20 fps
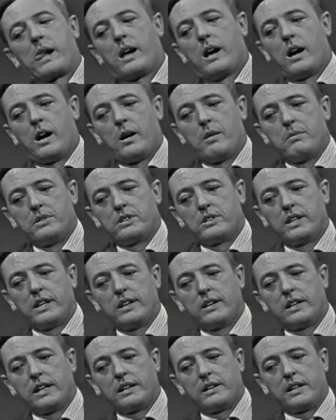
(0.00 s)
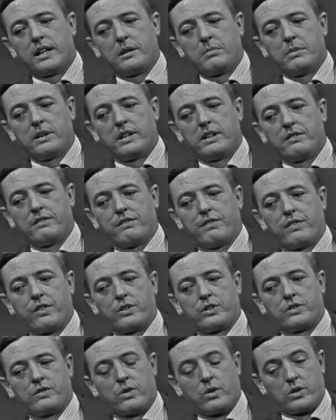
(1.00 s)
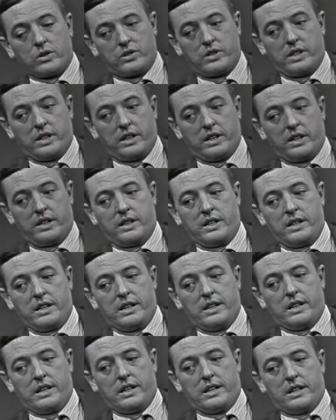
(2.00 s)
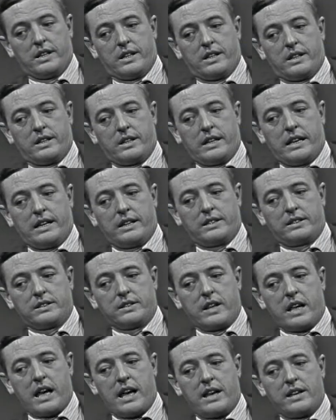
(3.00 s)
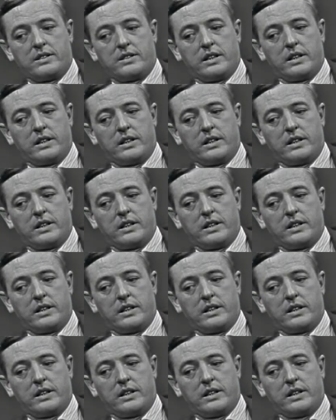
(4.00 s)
Uh, Mr. Kheel, let, let me first of all say that as